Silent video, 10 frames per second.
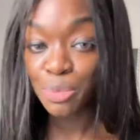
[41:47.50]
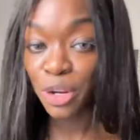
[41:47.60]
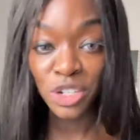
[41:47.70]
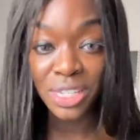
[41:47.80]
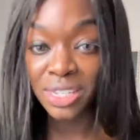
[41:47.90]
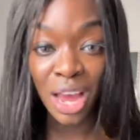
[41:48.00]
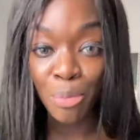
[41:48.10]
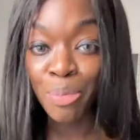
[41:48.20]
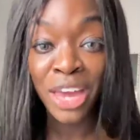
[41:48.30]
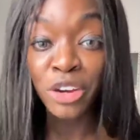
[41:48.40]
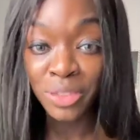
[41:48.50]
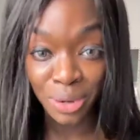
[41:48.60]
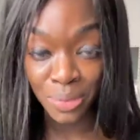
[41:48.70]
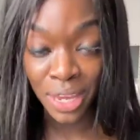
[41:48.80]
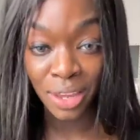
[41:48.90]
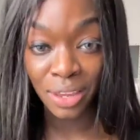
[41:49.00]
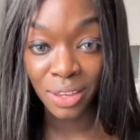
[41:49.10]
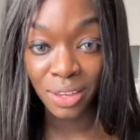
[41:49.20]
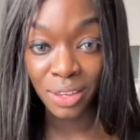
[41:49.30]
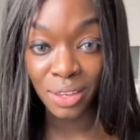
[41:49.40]
This person's not better than me,
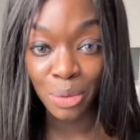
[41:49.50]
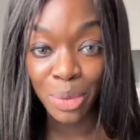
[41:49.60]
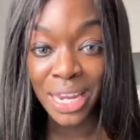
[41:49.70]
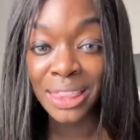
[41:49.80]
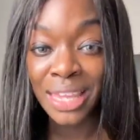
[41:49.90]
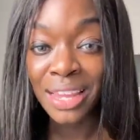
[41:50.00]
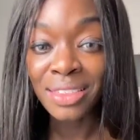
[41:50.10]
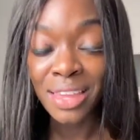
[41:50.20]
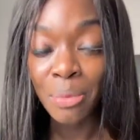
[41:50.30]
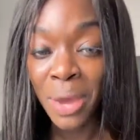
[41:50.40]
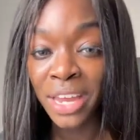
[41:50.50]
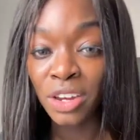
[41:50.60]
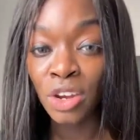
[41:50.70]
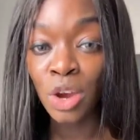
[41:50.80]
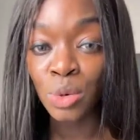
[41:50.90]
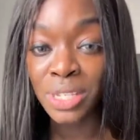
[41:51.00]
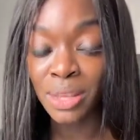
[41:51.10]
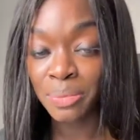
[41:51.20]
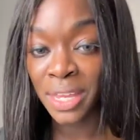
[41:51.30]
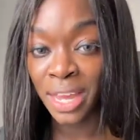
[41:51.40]
but I think they might know
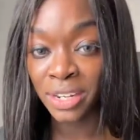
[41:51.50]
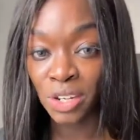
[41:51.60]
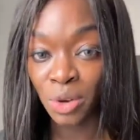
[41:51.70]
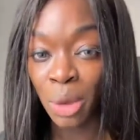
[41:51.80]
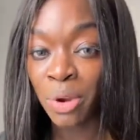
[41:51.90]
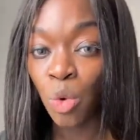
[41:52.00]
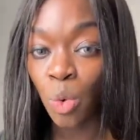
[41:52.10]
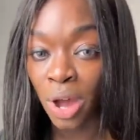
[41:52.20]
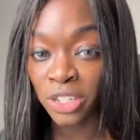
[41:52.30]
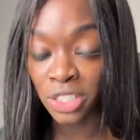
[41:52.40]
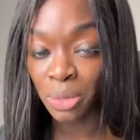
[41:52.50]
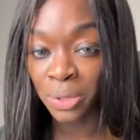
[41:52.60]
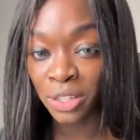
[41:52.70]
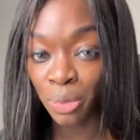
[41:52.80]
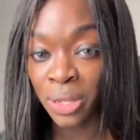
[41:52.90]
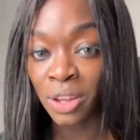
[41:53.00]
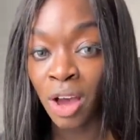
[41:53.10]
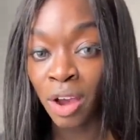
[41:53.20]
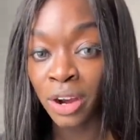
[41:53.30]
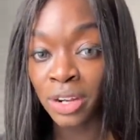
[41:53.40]
something I don't. I'm going to watch them a little bit
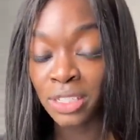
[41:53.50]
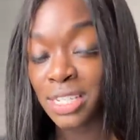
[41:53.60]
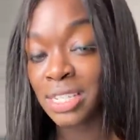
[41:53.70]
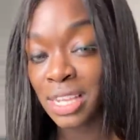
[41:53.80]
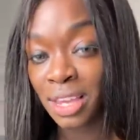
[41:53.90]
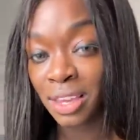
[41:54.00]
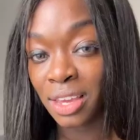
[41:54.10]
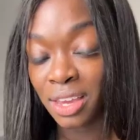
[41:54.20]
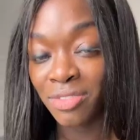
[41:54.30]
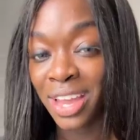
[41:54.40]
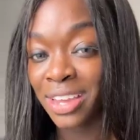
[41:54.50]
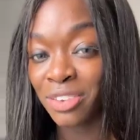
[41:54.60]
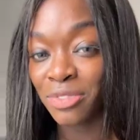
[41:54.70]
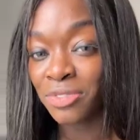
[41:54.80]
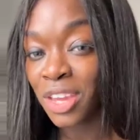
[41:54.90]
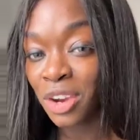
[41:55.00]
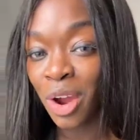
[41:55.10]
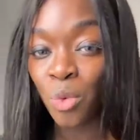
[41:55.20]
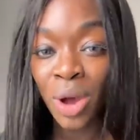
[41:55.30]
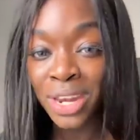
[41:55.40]
longer to see if I can
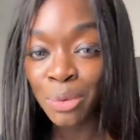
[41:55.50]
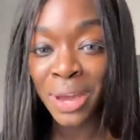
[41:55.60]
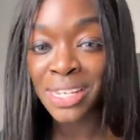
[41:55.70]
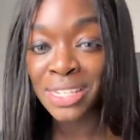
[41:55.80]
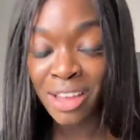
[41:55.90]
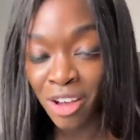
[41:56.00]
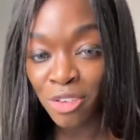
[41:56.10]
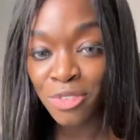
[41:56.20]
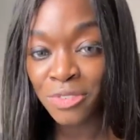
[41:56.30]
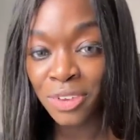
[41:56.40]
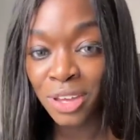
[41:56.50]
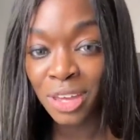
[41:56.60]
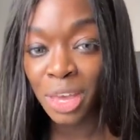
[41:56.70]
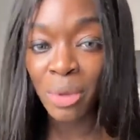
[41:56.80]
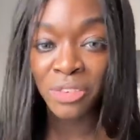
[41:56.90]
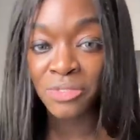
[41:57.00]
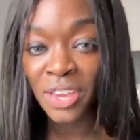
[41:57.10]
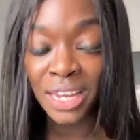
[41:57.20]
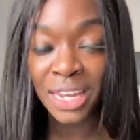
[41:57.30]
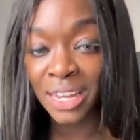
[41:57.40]
figure out what in myself am I
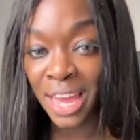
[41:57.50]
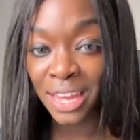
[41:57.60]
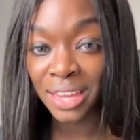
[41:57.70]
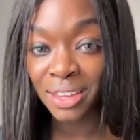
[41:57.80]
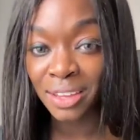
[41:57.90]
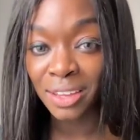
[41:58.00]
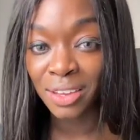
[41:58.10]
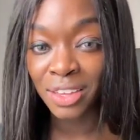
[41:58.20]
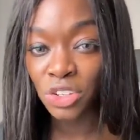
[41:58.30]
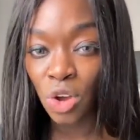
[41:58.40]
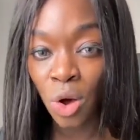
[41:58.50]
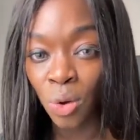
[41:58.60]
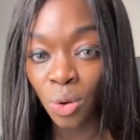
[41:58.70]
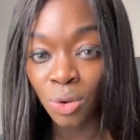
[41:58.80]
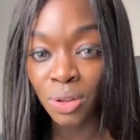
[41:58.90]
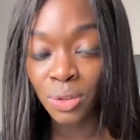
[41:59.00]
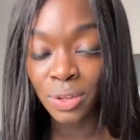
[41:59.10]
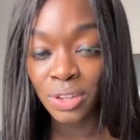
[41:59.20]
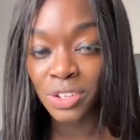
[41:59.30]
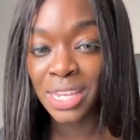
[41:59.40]
feeling like there's a hole,
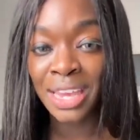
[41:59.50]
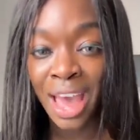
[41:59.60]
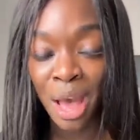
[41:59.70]
there's a